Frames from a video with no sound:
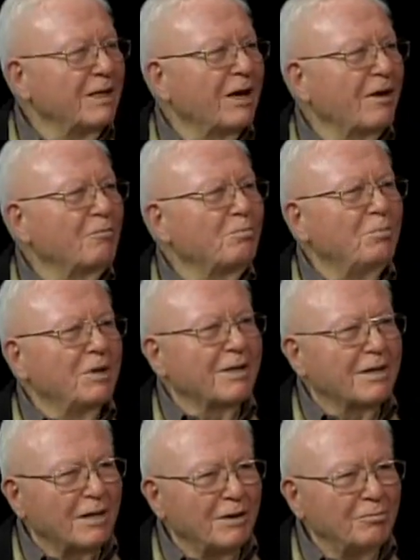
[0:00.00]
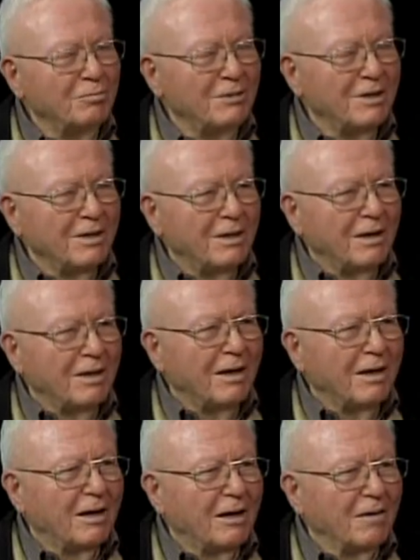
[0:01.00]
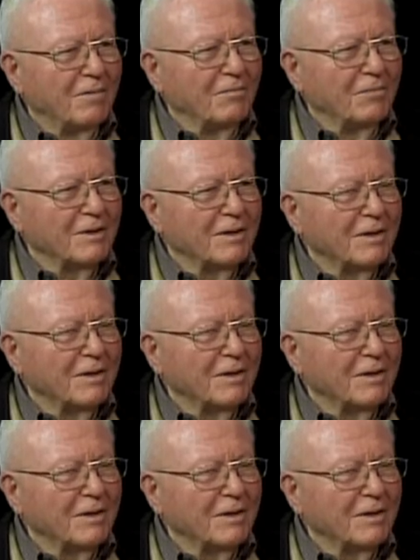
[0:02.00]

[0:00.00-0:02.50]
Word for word: have become. Um, a New